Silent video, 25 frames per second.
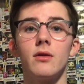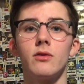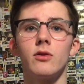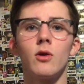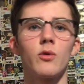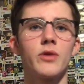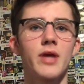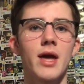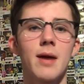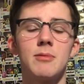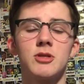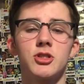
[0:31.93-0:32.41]

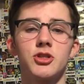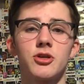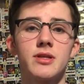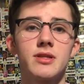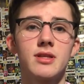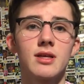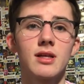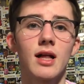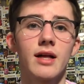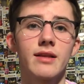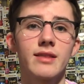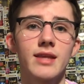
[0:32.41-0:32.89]
no damage or
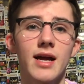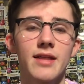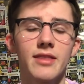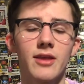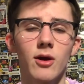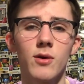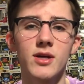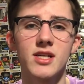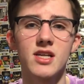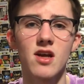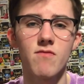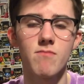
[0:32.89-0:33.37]
anything like that.
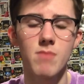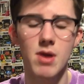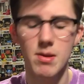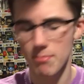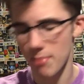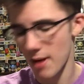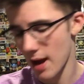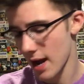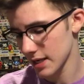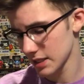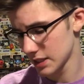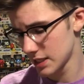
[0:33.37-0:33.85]
They always have
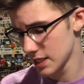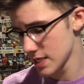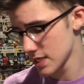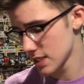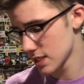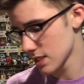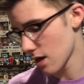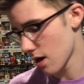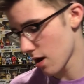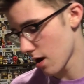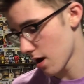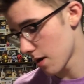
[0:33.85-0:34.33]
mint
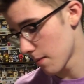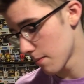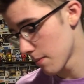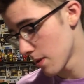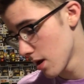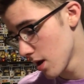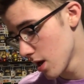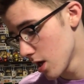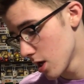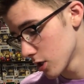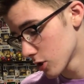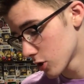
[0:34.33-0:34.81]
boxes. Um,
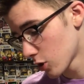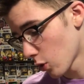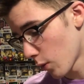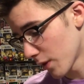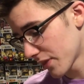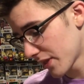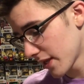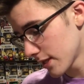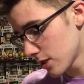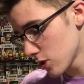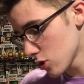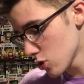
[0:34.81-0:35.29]
so
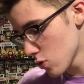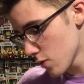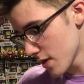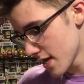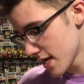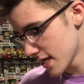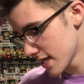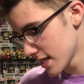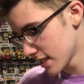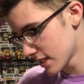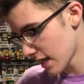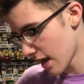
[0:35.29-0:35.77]
what they do
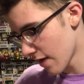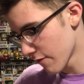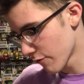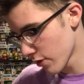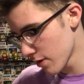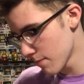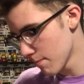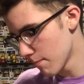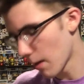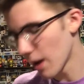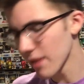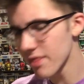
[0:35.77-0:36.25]
is
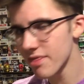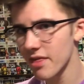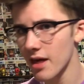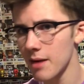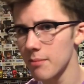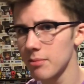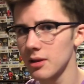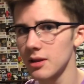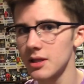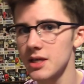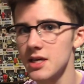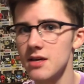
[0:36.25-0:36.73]
every month,
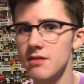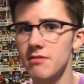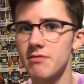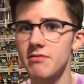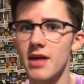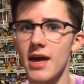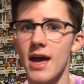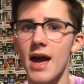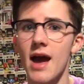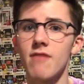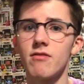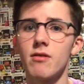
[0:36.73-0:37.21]
I believe,
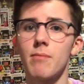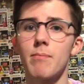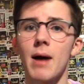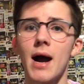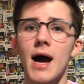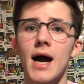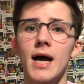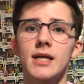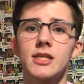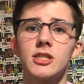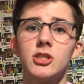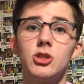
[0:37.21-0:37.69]
they have a
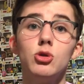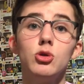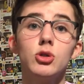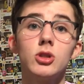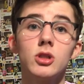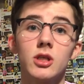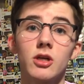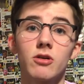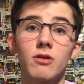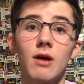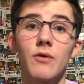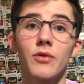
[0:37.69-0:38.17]
box,
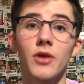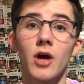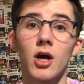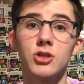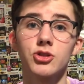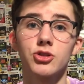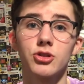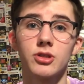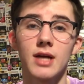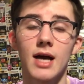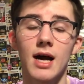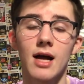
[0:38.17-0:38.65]
usually around
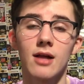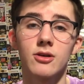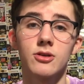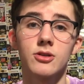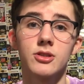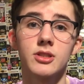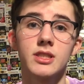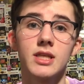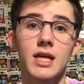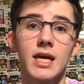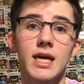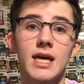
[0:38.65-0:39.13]

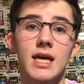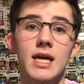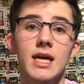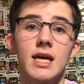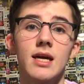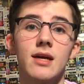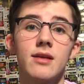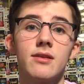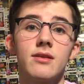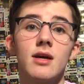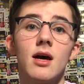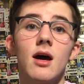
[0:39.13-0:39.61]
$100,
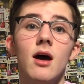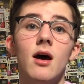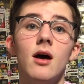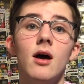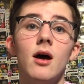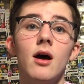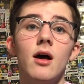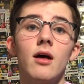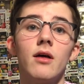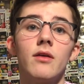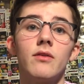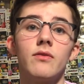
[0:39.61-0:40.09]
and
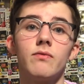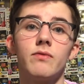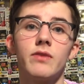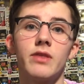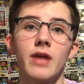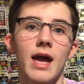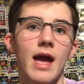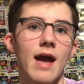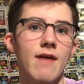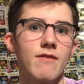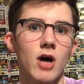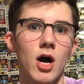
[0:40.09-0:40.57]

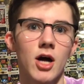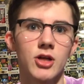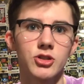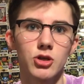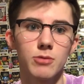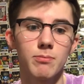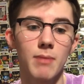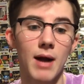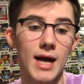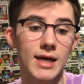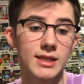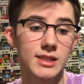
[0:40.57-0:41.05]
they have
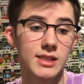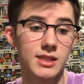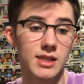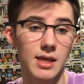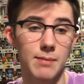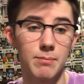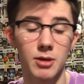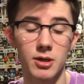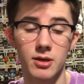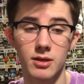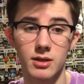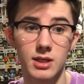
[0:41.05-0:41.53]
100 boxes
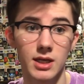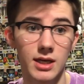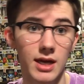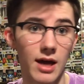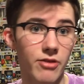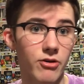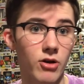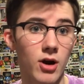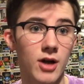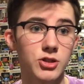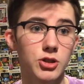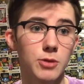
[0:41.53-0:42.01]
they put
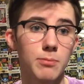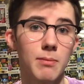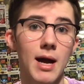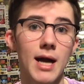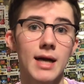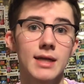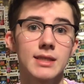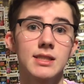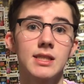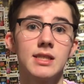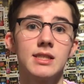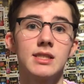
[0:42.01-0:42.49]
together 100
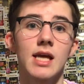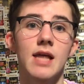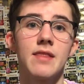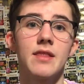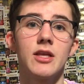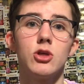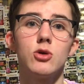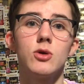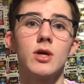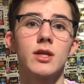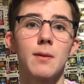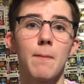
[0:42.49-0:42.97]
boxes and
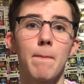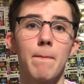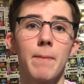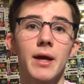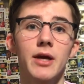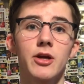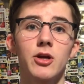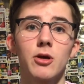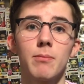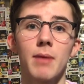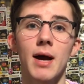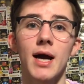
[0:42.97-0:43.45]
then you get to
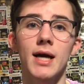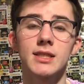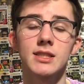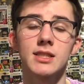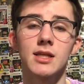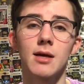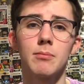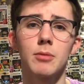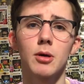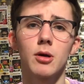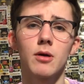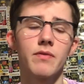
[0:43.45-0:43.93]
pick your
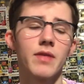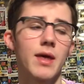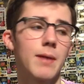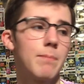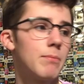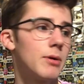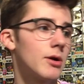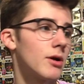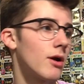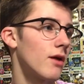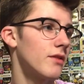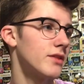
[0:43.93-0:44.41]
box number they
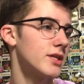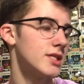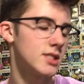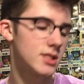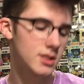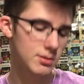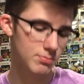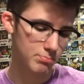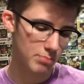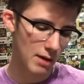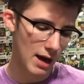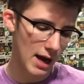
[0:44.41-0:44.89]
put all
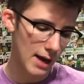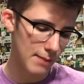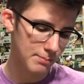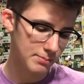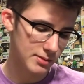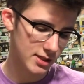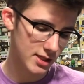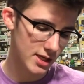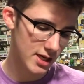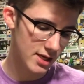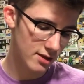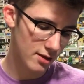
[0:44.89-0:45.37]
these
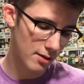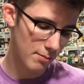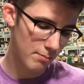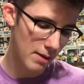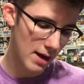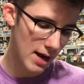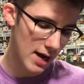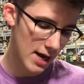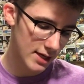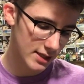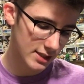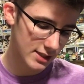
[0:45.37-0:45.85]
pops in the
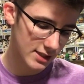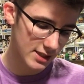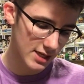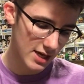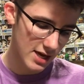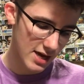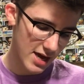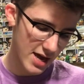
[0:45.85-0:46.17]
box